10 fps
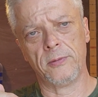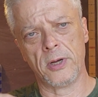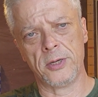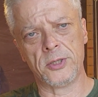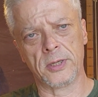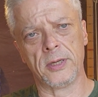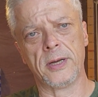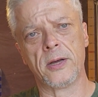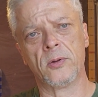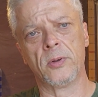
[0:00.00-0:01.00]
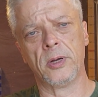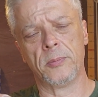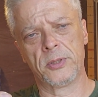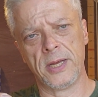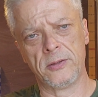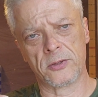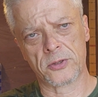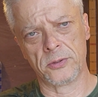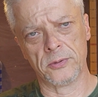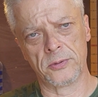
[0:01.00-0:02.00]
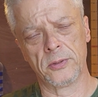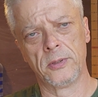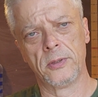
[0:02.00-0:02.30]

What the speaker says: logic and how to obtain the truth.